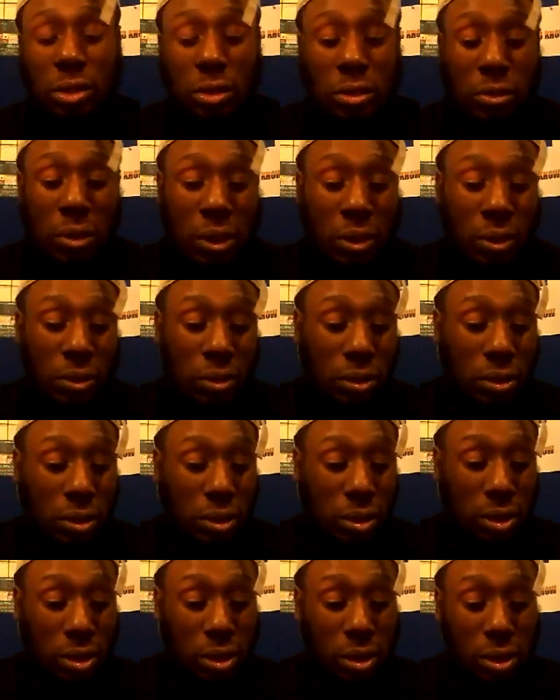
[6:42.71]
Well,
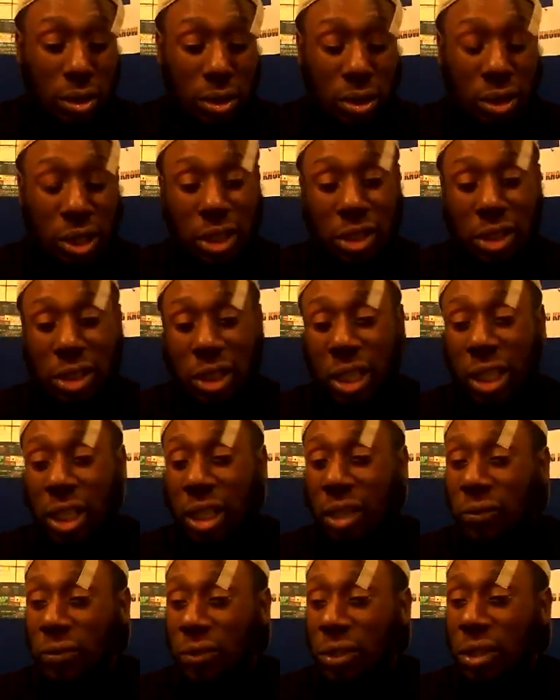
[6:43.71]
Section 8
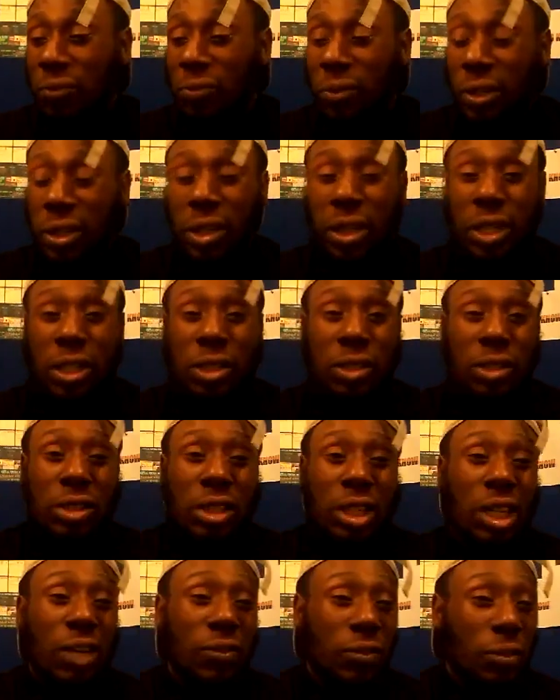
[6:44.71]
of them regulations say
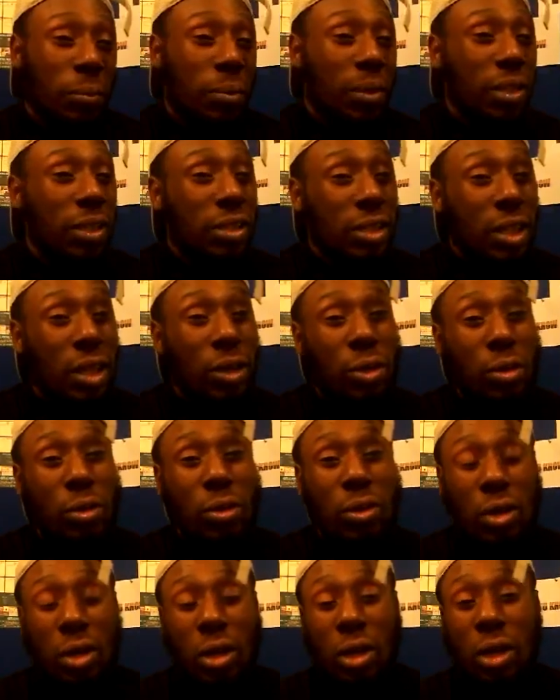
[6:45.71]
that if the police sell your
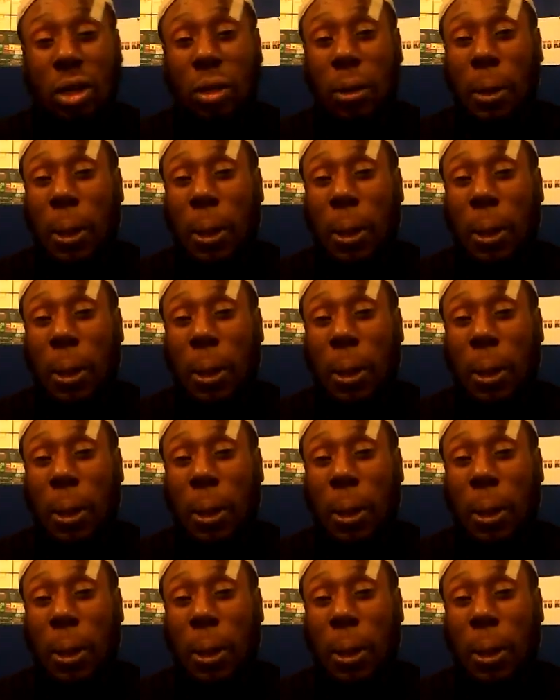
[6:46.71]
car,